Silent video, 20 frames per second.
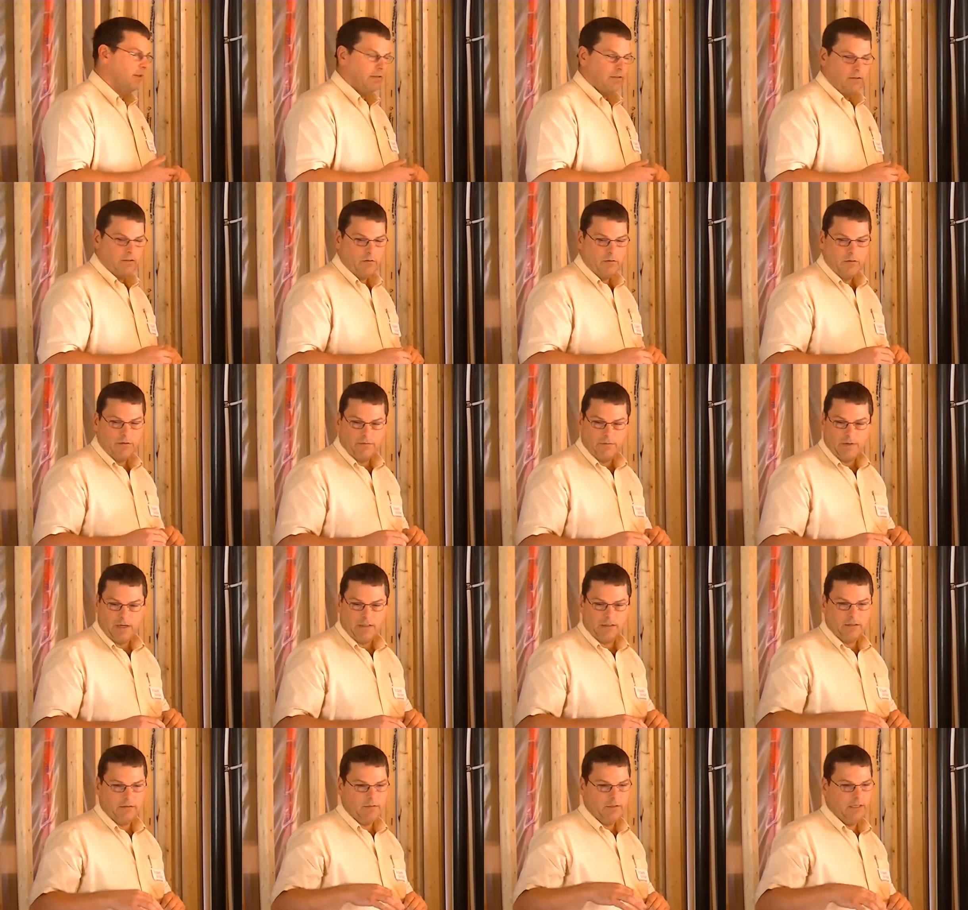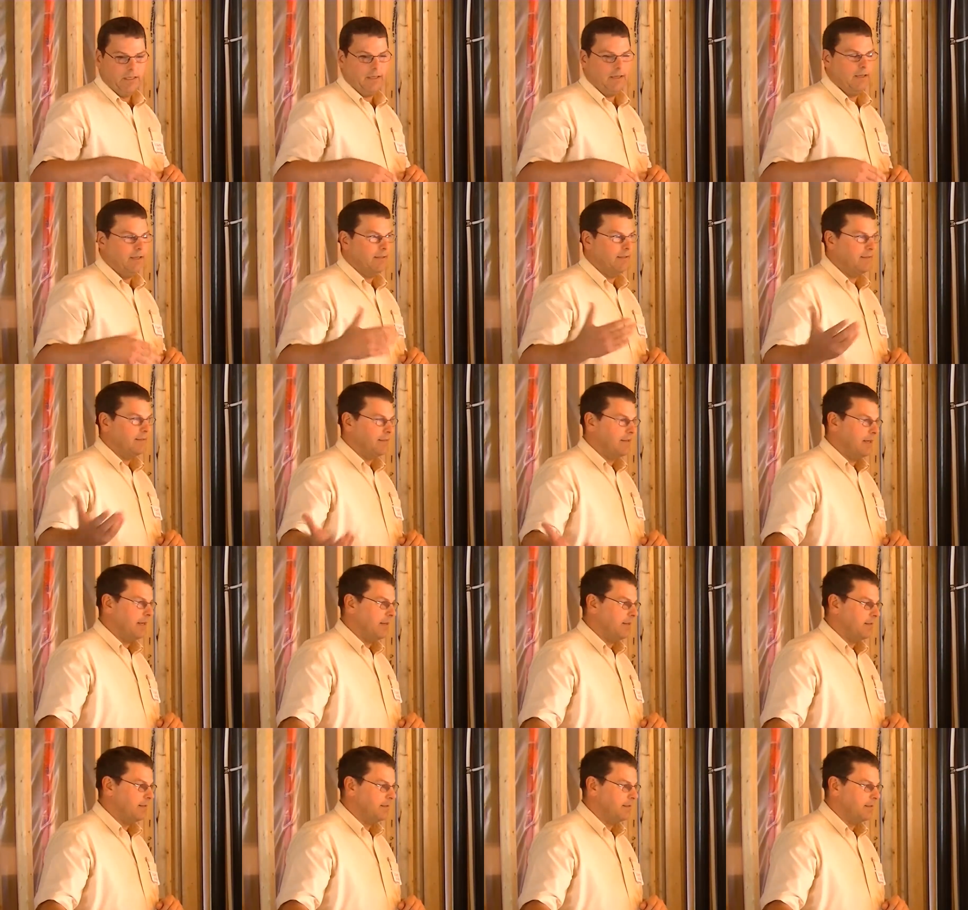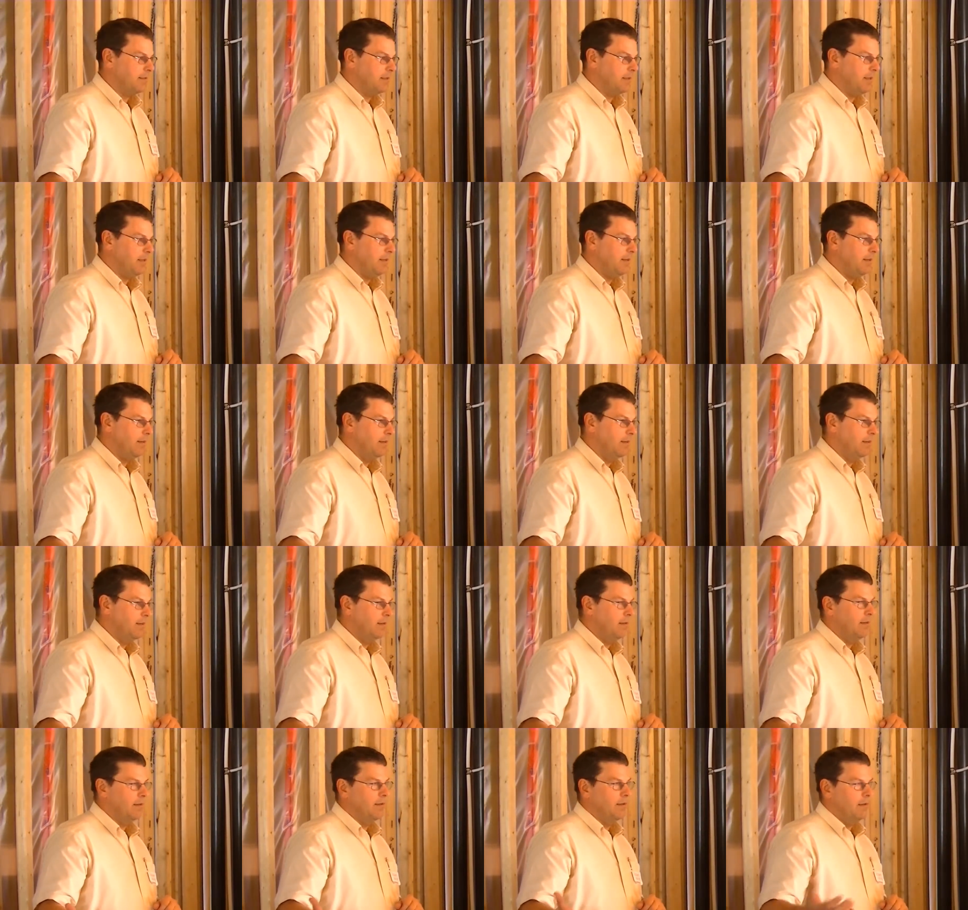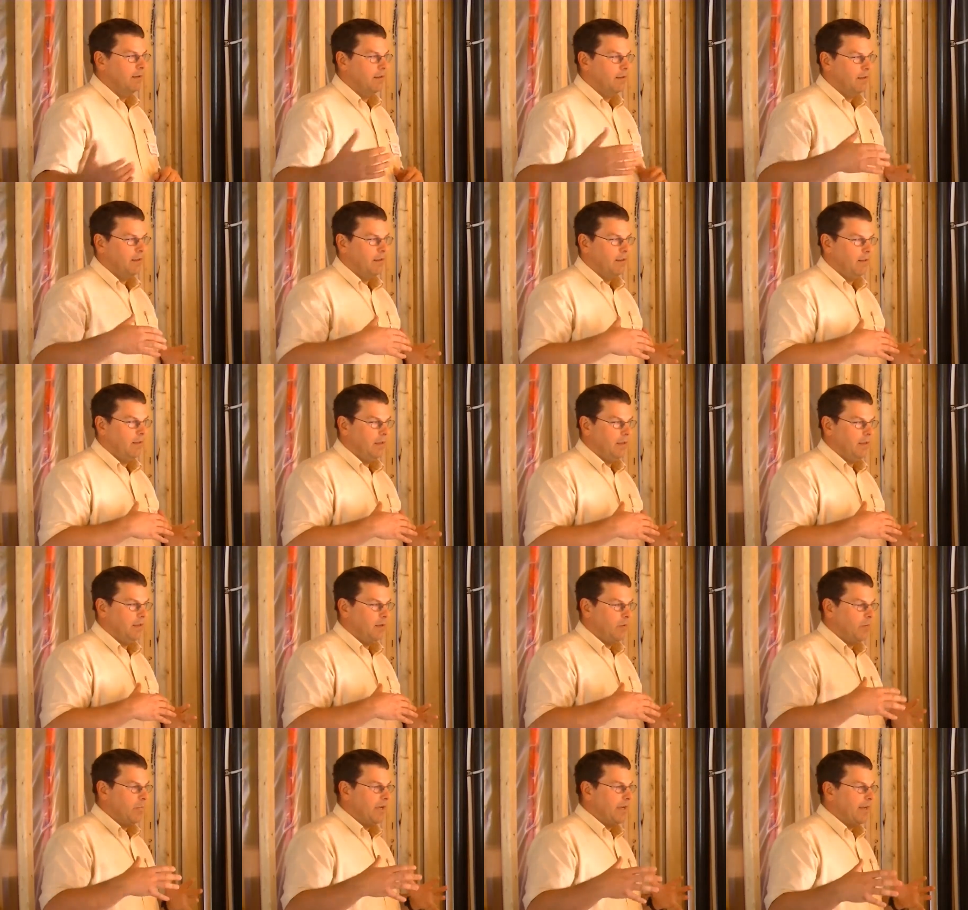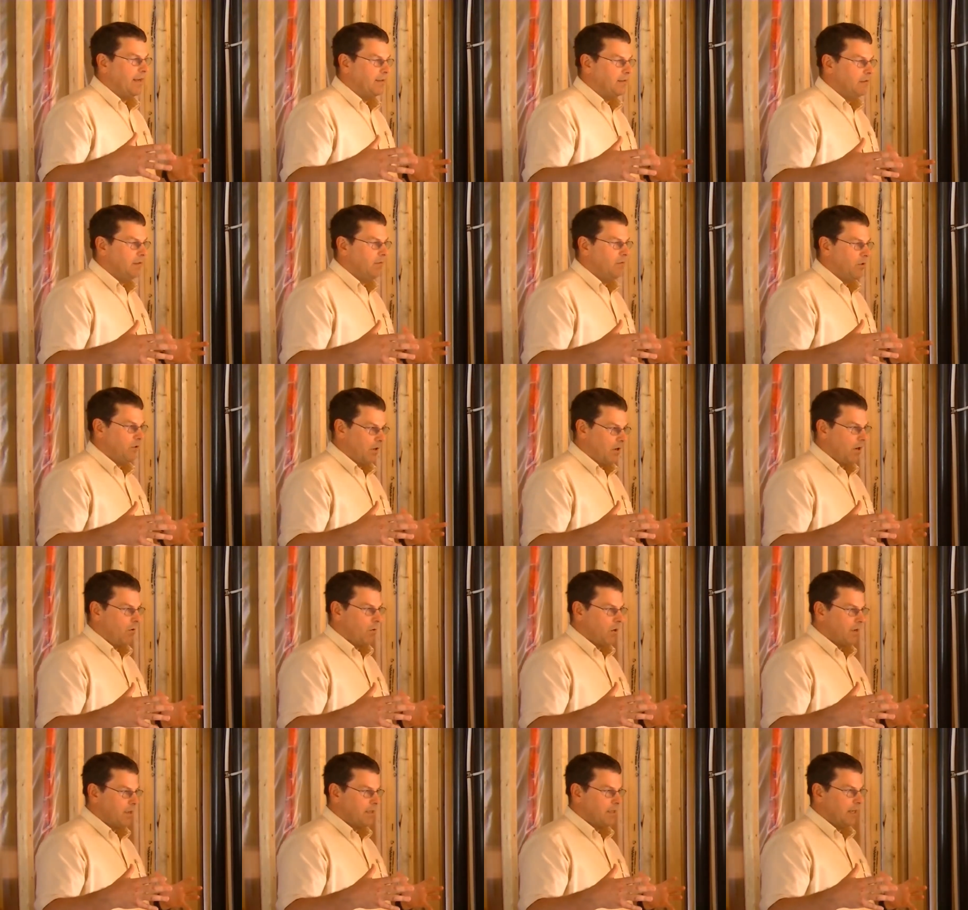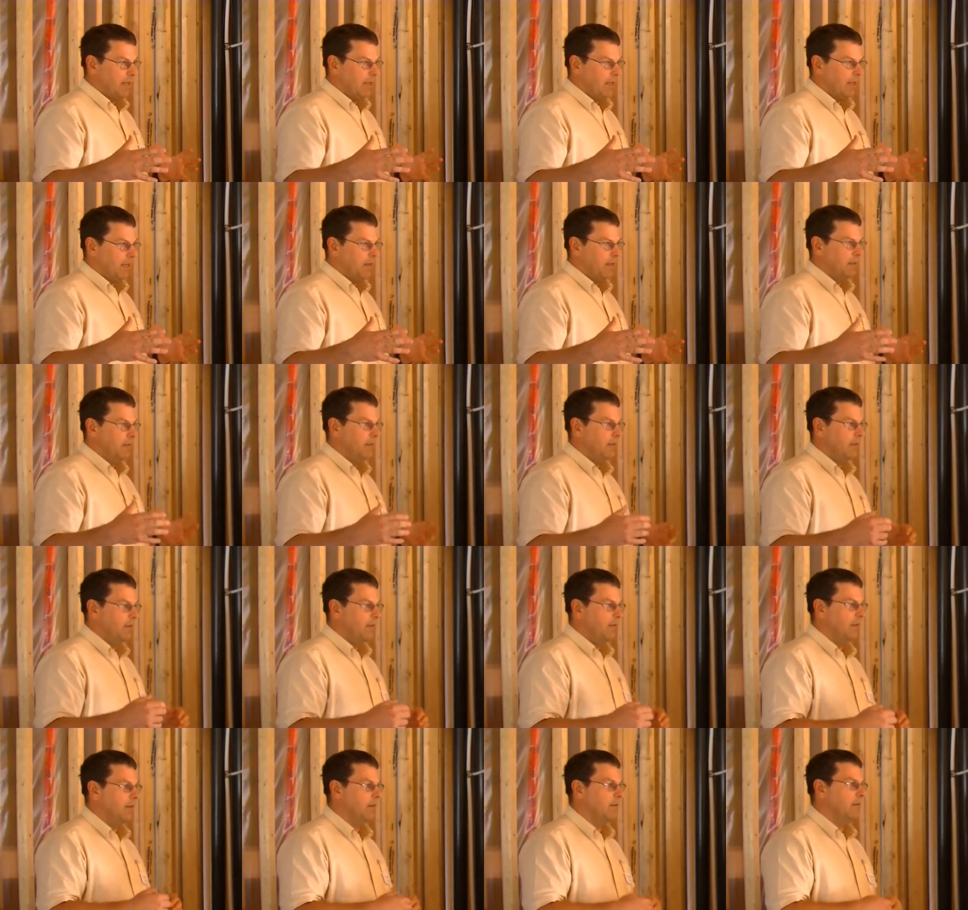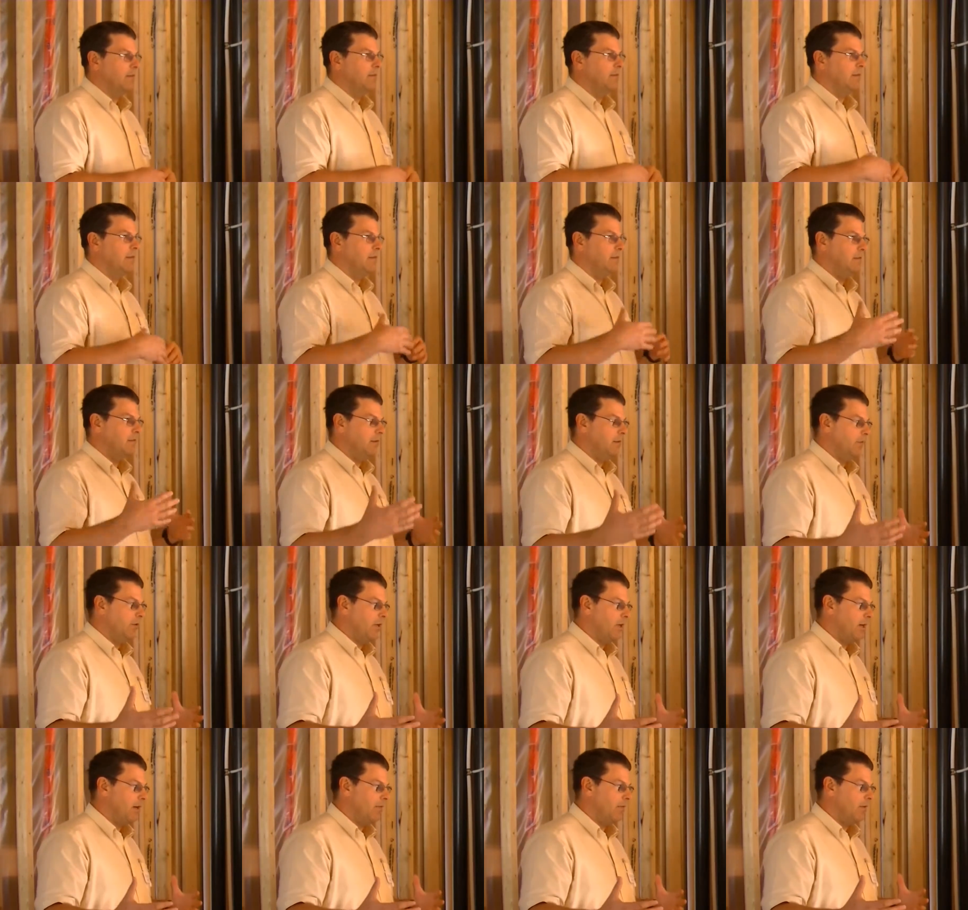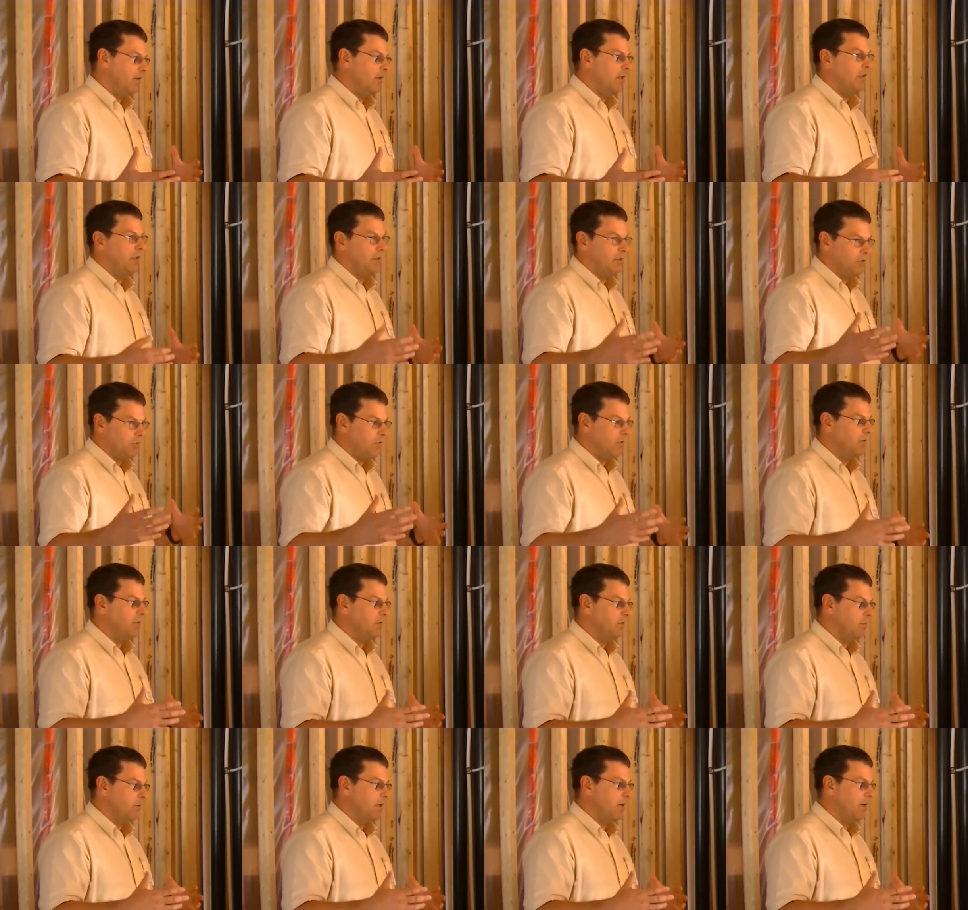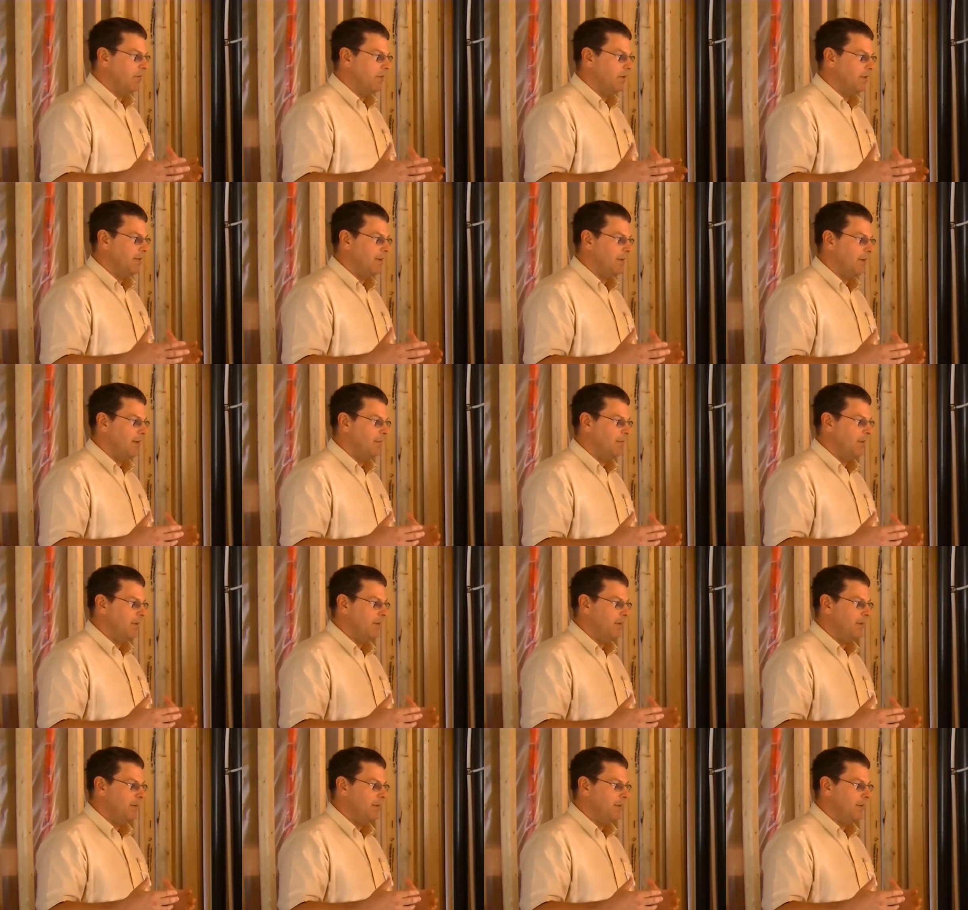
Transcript: So it effectively extends the capacity of your hot water tank. It extends the shortens the recovery time.